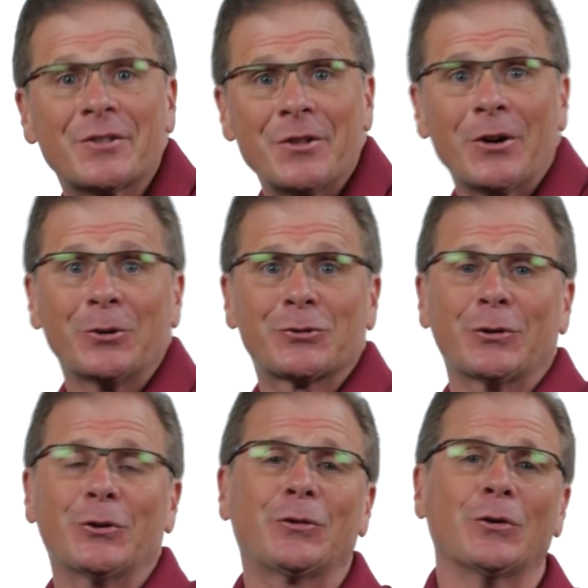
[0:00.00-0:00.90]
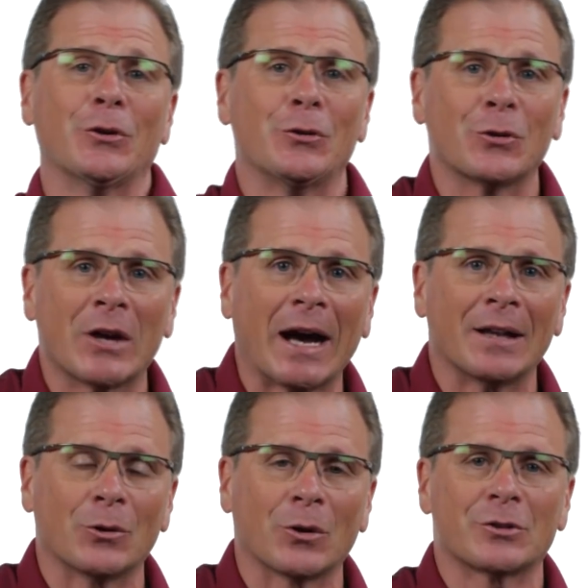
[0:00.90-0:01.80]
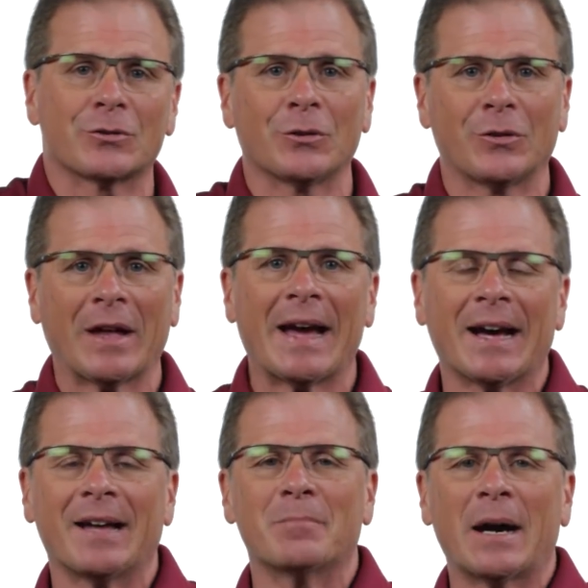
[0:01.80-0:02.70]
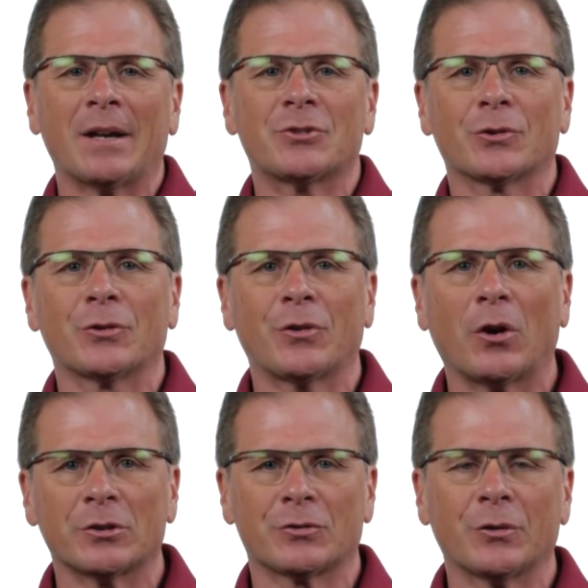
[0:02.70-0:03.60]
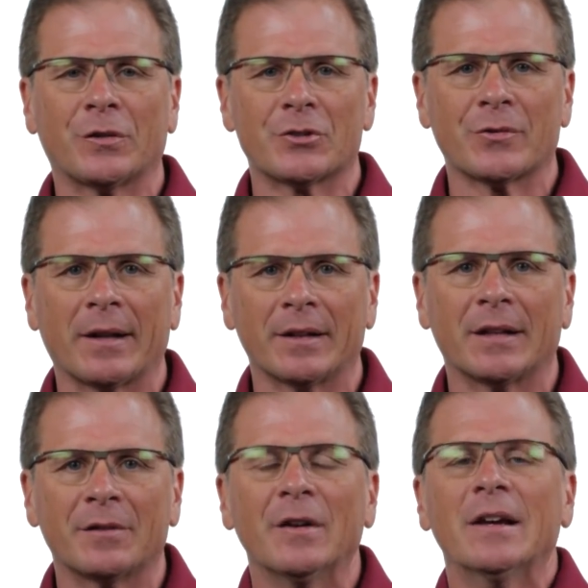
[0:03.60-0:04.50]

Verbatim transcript: is no truth, or you got your truth. I got my truth. All truth is relative.